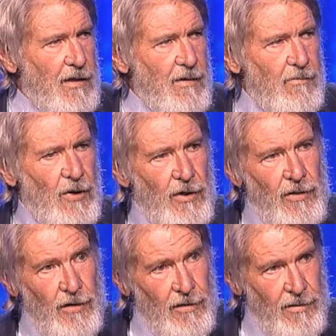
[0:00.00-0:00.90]
but an
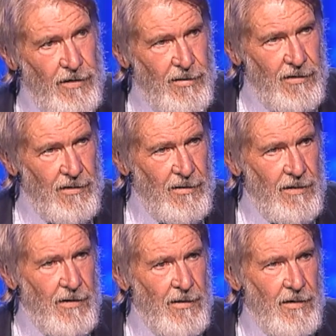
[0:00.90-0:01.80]
Earth
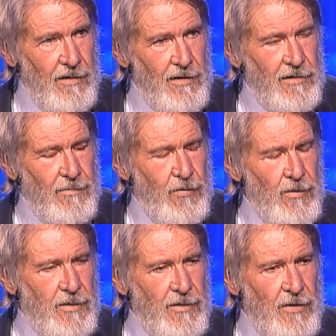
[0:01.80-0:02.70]
that
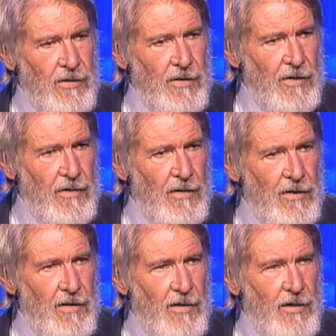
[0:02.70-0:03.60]
supports
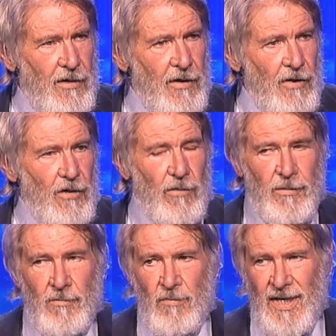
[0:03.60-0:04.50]

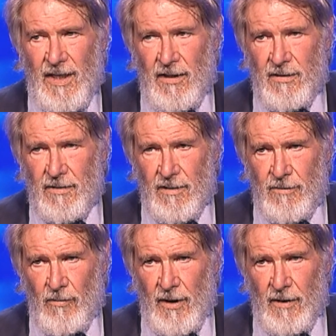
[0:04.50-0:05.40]
human beings as
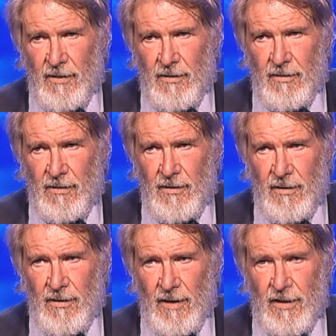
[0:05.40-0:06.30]
well
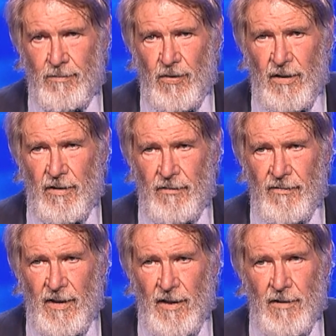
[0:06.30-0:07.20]
as part of
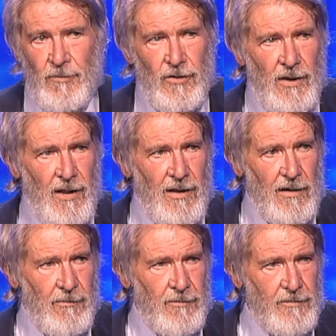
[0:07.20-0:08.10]
the animal kingdom.